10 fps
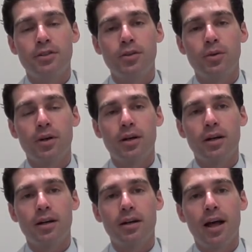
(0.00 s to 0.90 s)
to
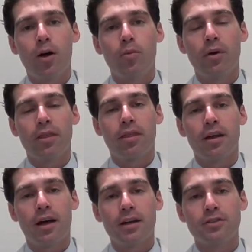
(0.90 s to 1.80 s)
help with
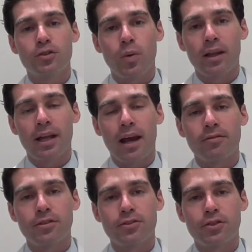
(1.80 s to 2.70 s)
swelling
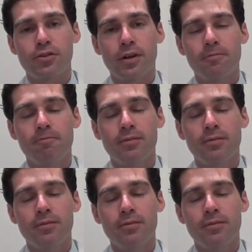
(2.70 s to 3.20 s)
after surgery.